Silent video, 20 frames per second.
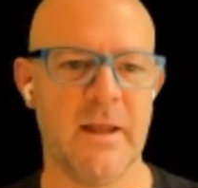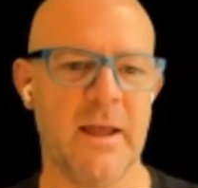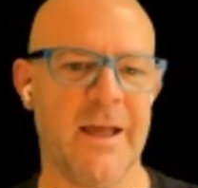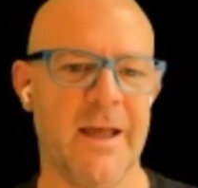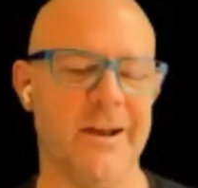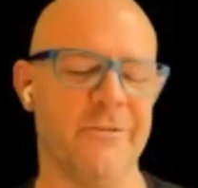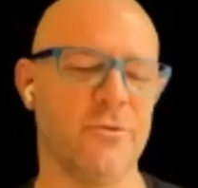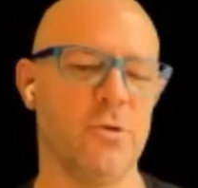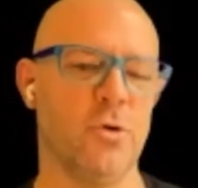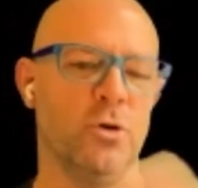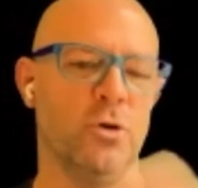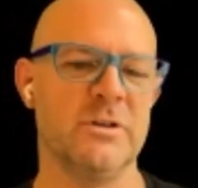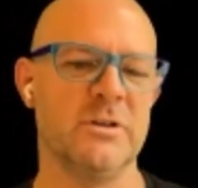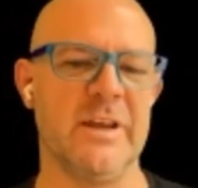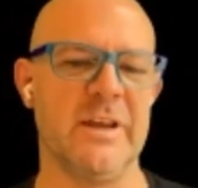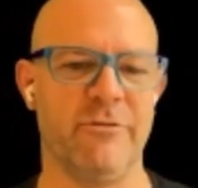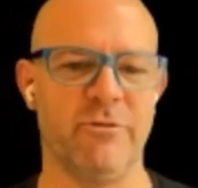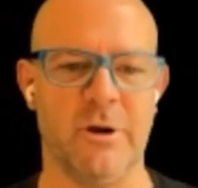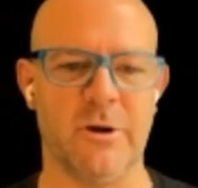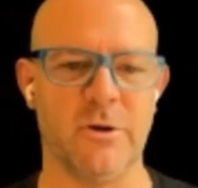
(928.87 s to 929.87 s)
And of course,
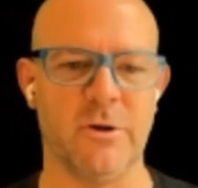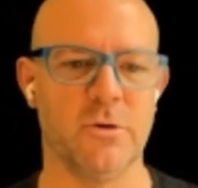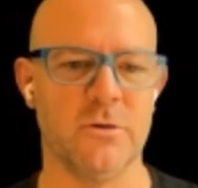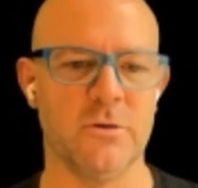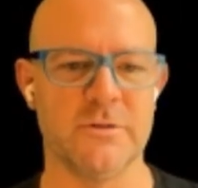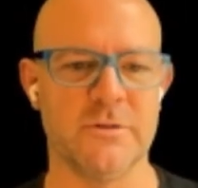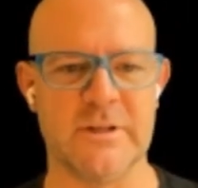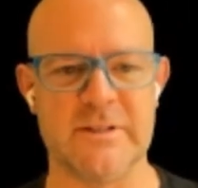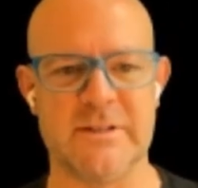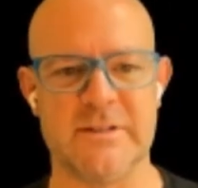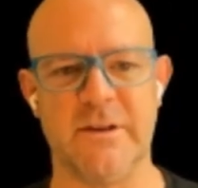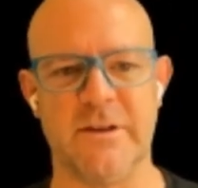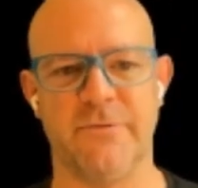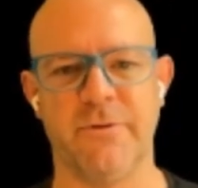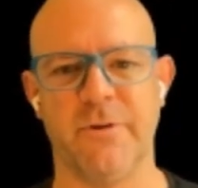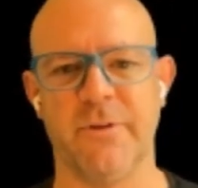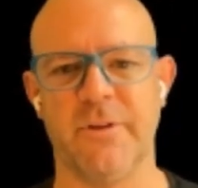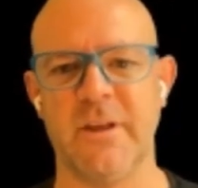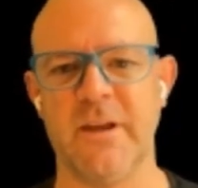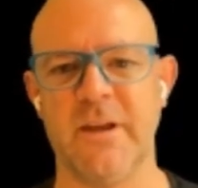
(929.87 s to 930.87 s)
everyone calls these
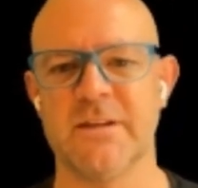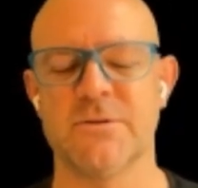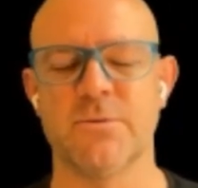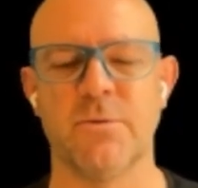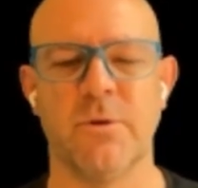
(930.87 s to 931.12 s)
different things.